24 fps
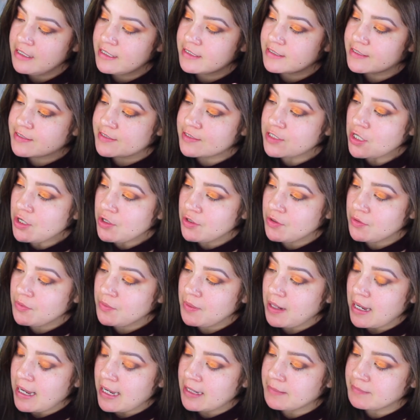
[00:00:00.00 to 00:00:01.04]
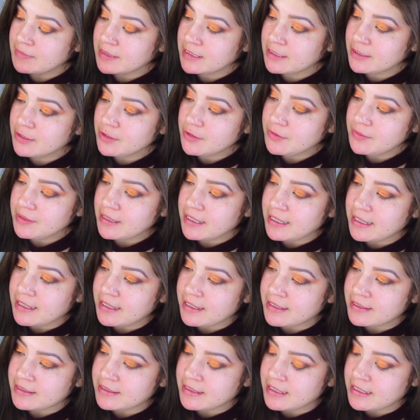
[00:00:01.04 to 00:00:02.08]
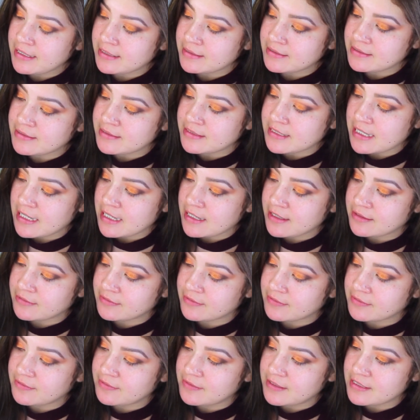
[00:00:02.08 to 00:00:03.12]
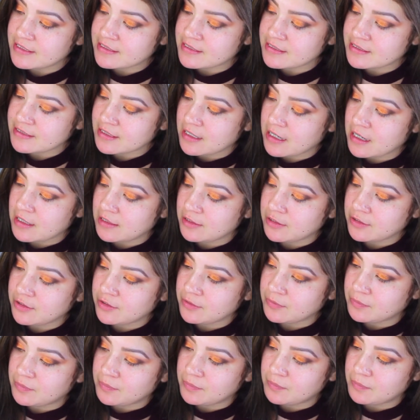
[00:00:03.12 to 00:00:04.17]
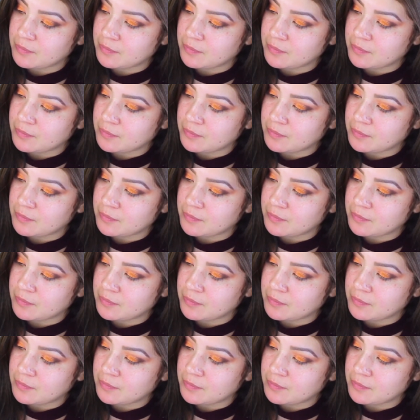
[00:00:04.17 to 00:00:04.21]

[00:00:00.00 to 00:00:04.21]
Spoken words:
So I'm gonna go ahead and take this color.